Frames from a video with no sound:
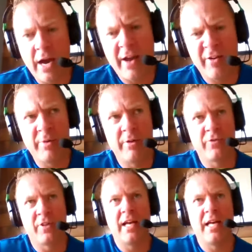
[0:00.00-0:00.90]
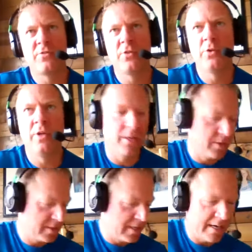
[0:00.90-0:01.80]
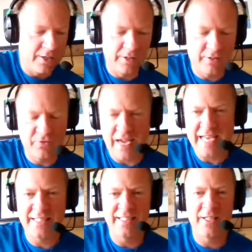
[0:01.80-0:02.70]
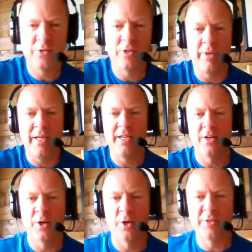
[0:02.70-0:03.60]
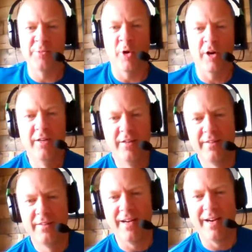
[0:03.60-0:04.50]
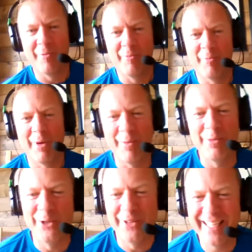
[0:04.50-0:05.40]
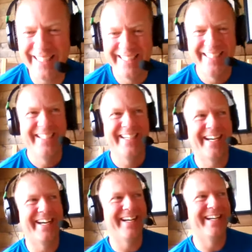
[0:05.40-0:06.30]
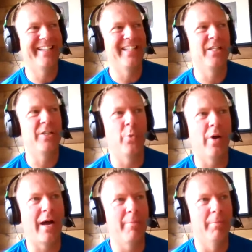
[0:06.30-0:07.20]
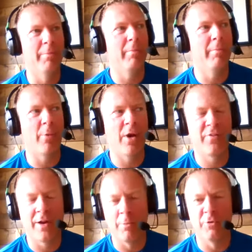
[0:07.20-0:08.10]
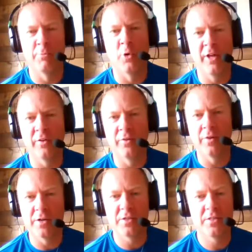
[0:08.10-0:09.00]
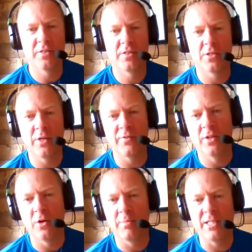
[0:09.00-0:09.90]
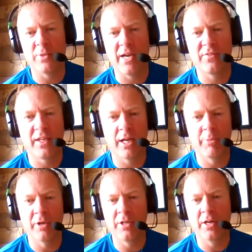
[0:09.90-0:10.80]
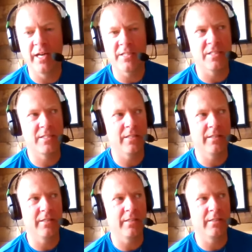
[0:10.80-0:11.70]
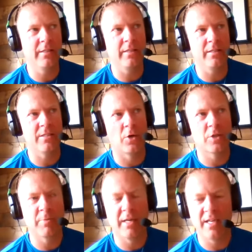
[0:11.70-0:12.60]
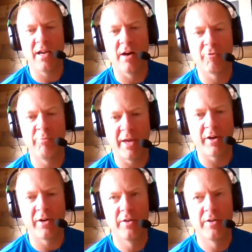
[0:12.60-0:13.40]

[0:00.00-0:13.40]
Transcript: have been for the last few years, not nearly as fast as I used to be, and it hurts more. But I'm doing it. My wife and I are both morning runners. So even though it means we have to get up earlier, it starts my day off better.